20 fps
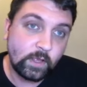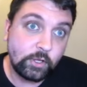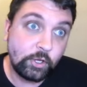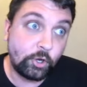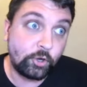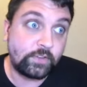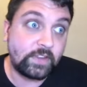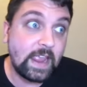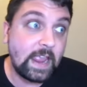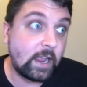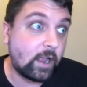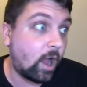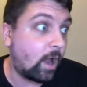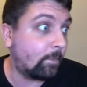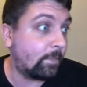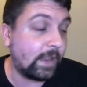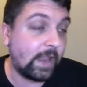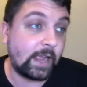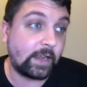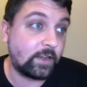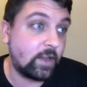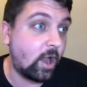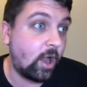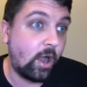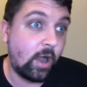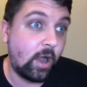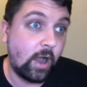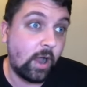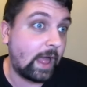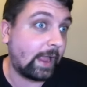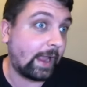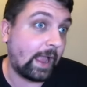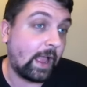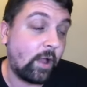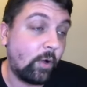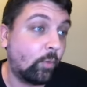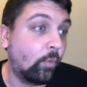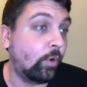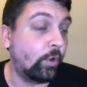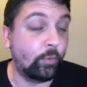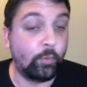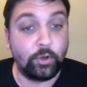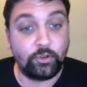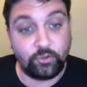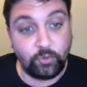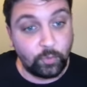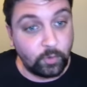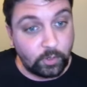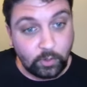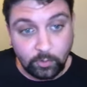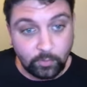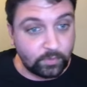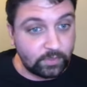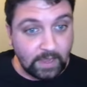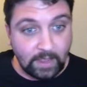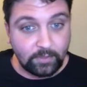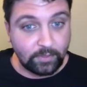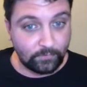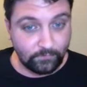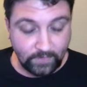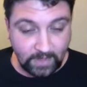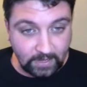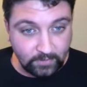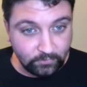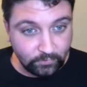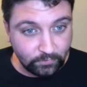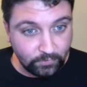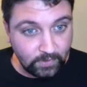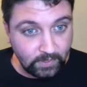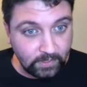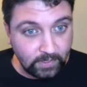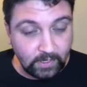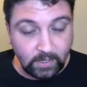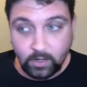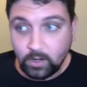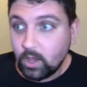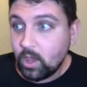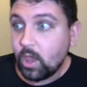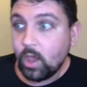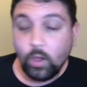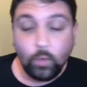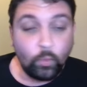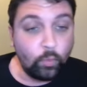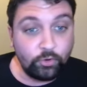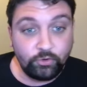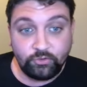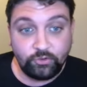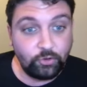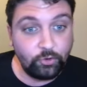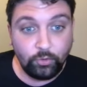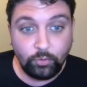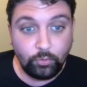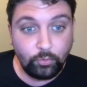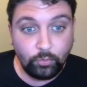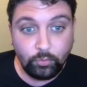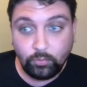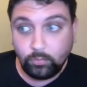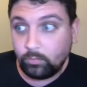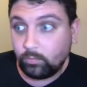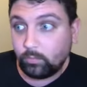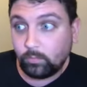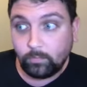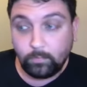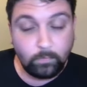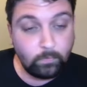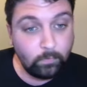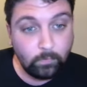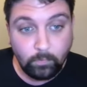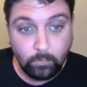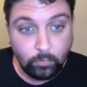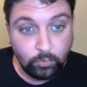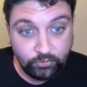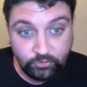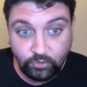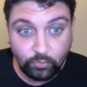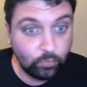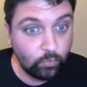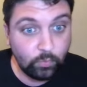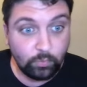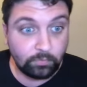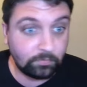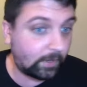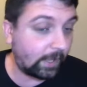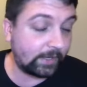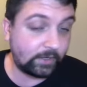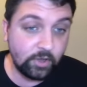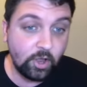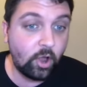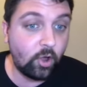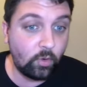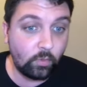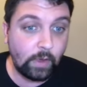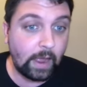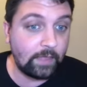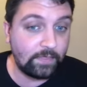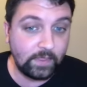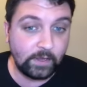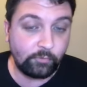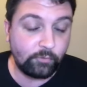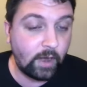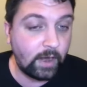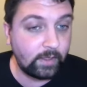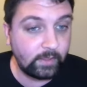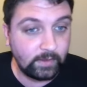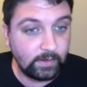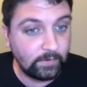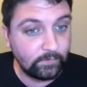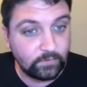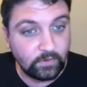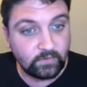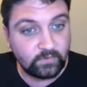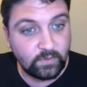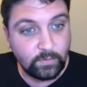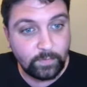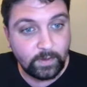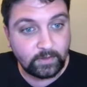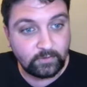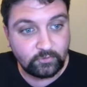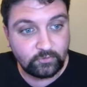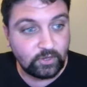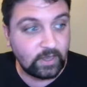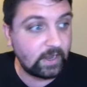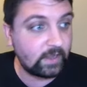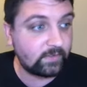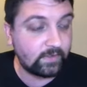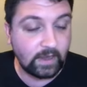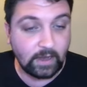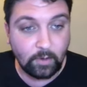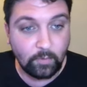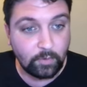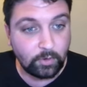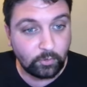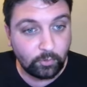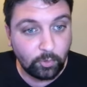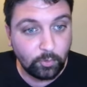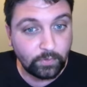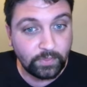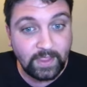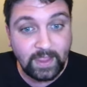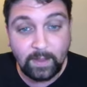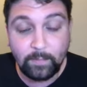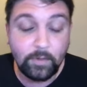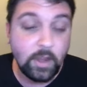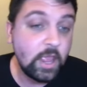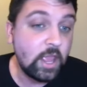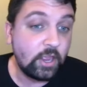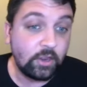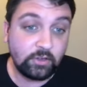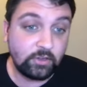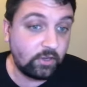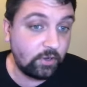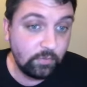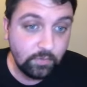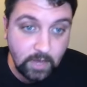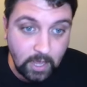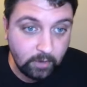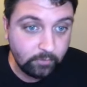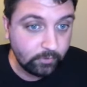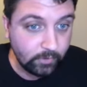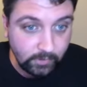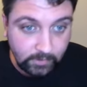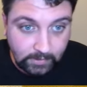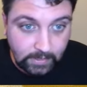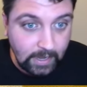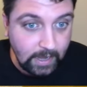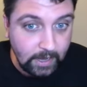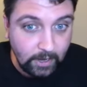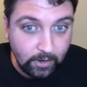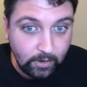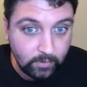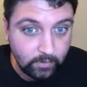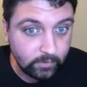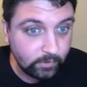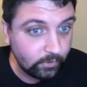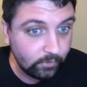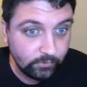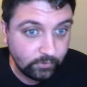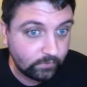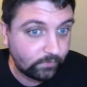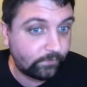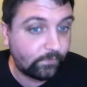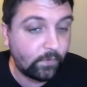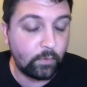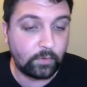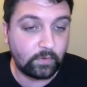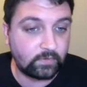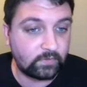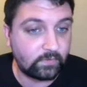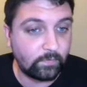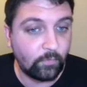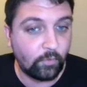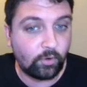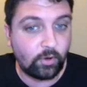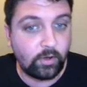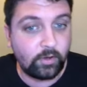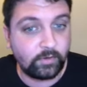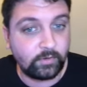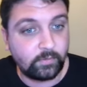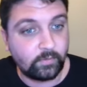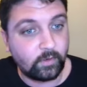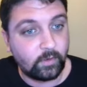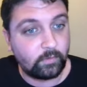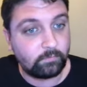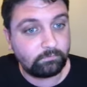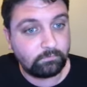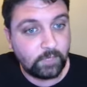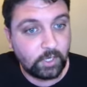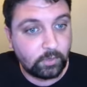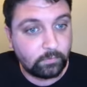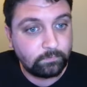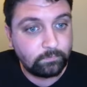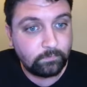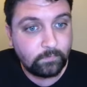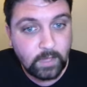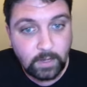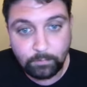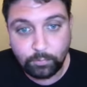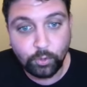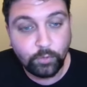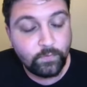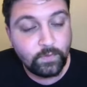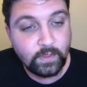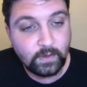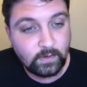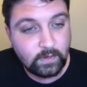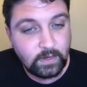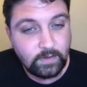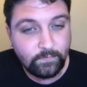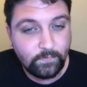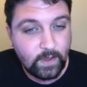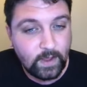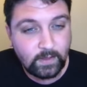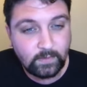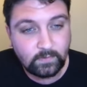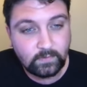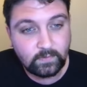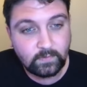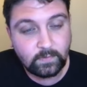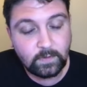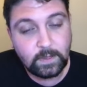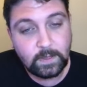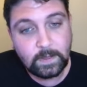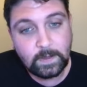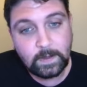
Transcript: your take on be like no like would you agree with how the fans are thinking would you would you like no i think riley gives us the best chance i go on a roll with him do you not really care you're just focused more on you know improving the defense